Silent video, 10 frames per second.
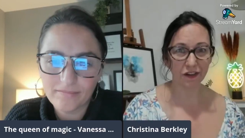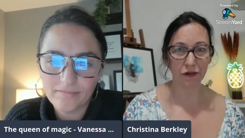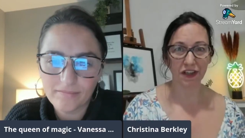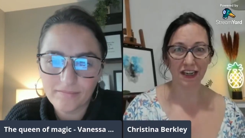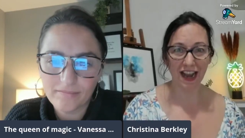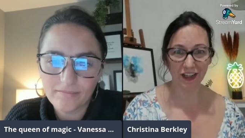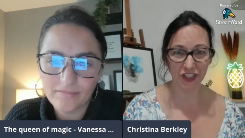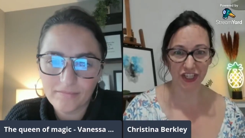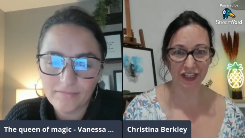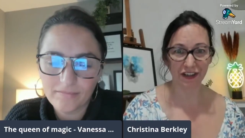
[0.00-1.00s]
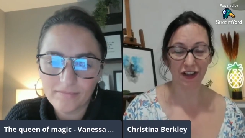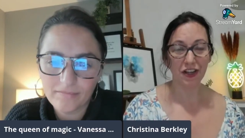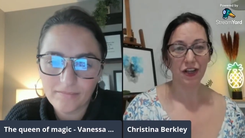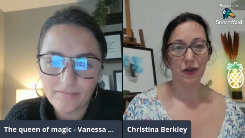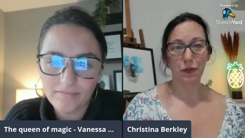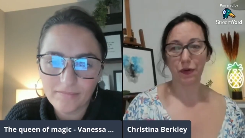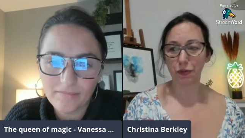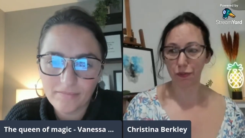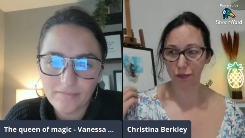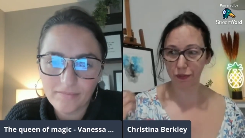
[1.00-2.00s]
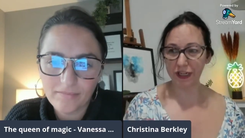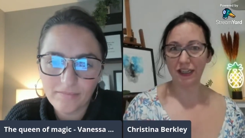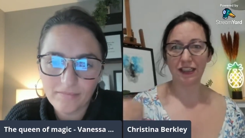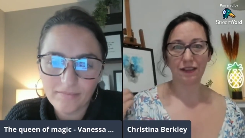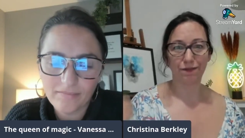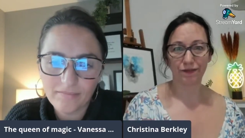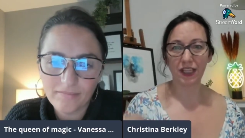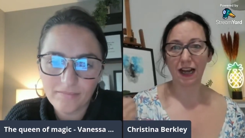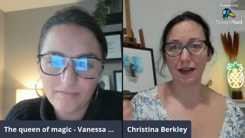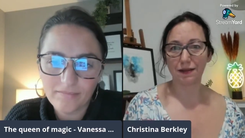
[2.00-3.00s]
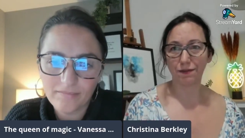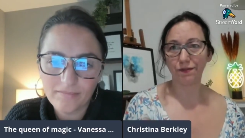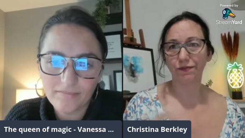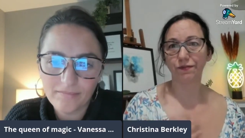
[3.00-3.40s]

Speaker 1: through connection with real um,